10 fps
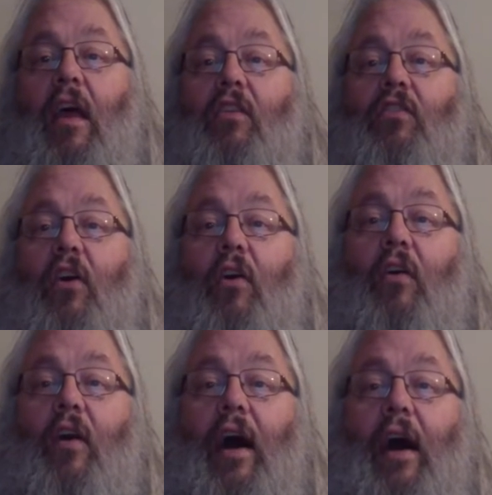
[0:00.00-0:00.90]

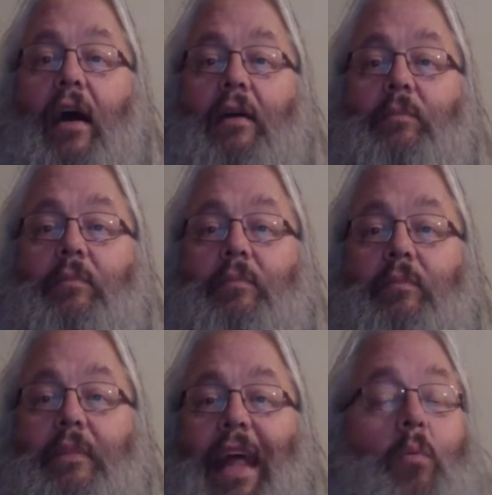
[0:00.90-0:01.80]
So
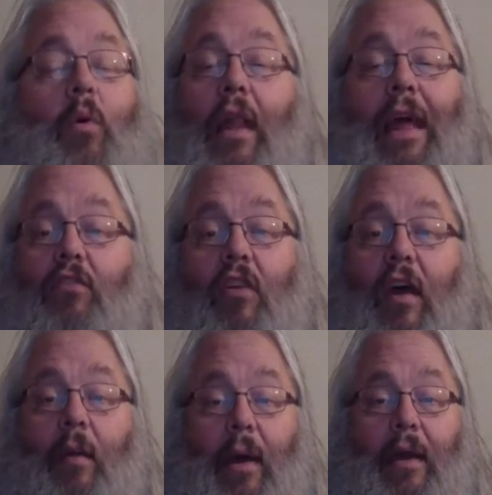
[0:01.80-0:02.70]
that won't last
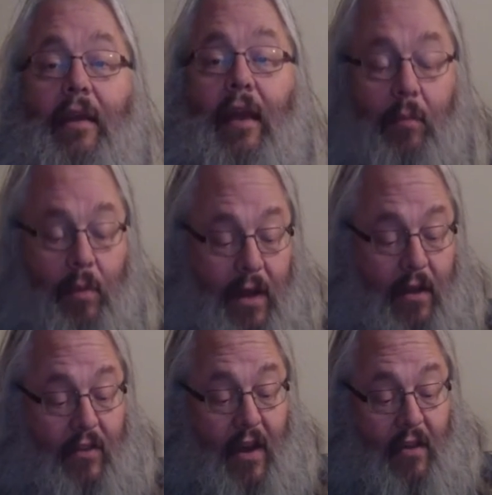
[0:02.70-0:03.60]
long in my tank, but
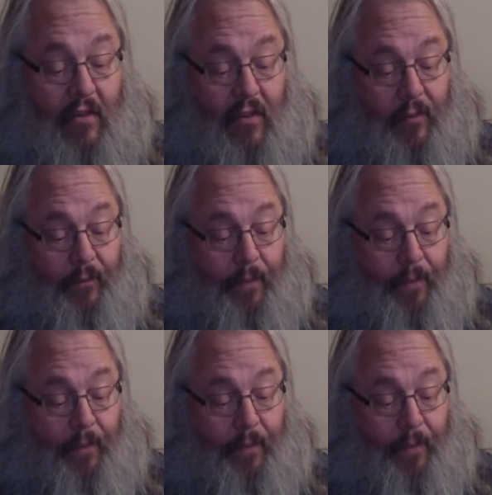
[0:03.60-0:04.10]
it's nice.